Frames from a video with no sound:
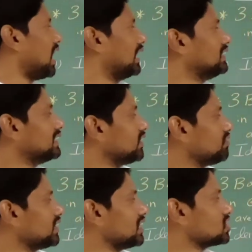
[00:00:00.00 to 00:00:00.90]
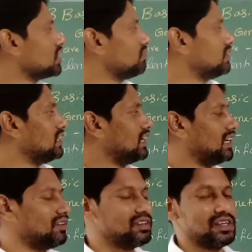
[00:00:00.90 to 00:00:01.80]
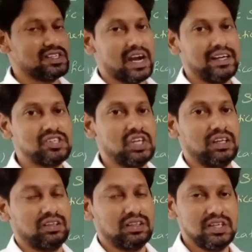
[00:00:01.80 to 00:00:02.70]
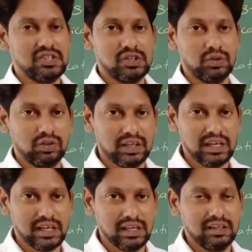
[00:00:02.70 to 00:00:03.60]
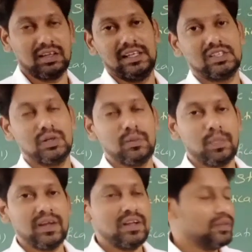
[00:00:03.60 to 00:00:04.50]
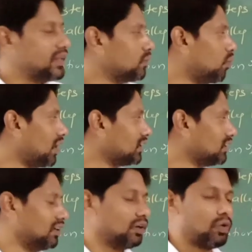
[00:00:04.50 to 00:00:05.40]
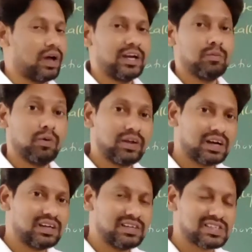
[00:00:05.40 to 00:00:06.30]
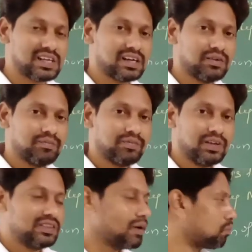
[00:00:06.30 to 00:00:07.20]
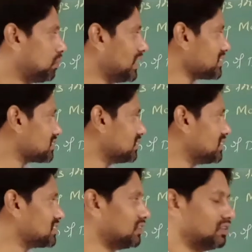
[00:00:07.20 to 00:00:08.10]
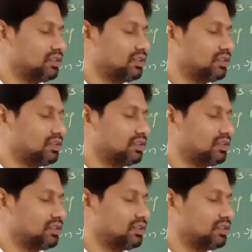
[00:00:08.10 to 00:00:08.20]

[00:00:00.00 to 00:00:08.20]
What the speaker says: Identification of DNA with the desired gene. Is it okay? Right. Then what Cohen and Boyer did, sir? They placed this